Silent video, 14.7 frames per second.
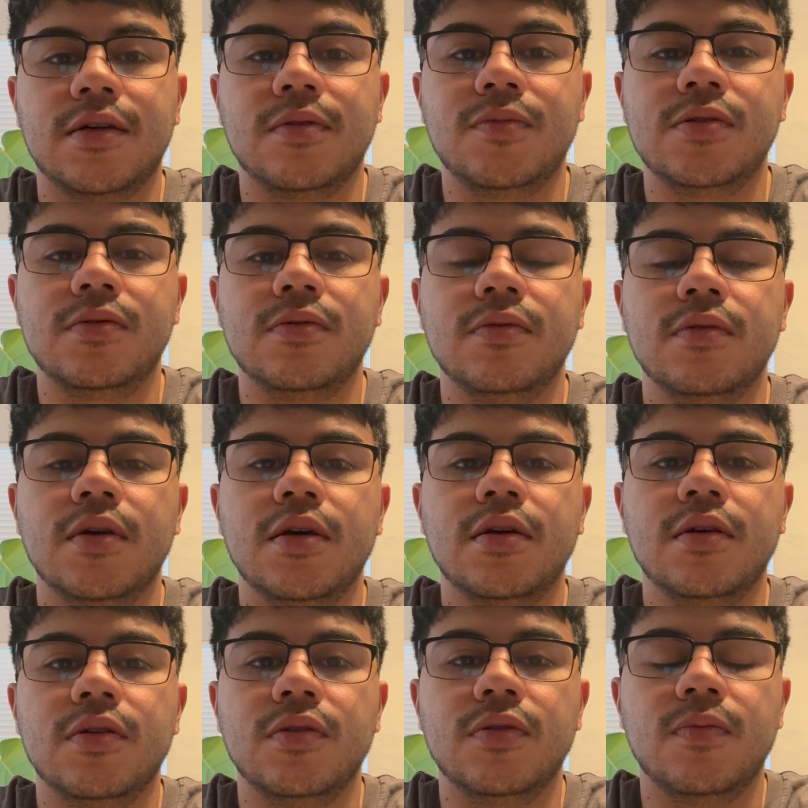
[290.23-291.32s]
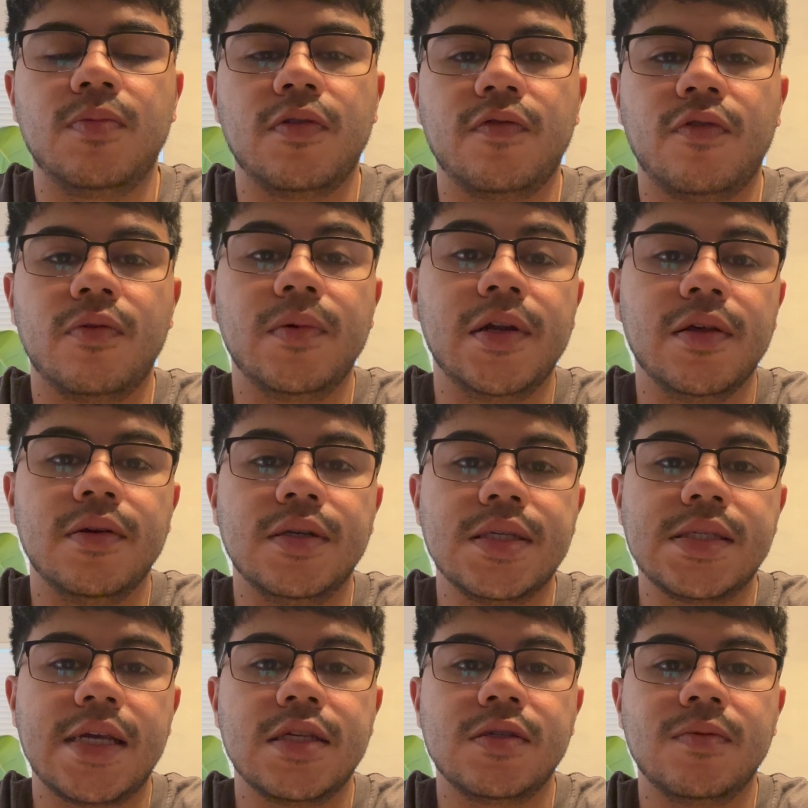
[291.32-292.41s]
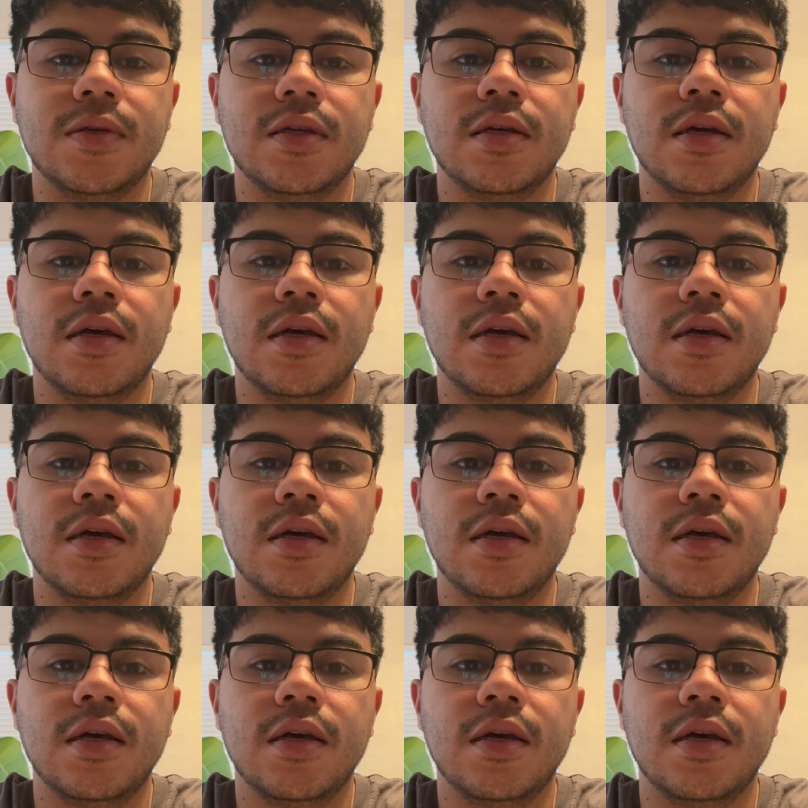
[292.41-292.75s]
going to be to perform another assessment.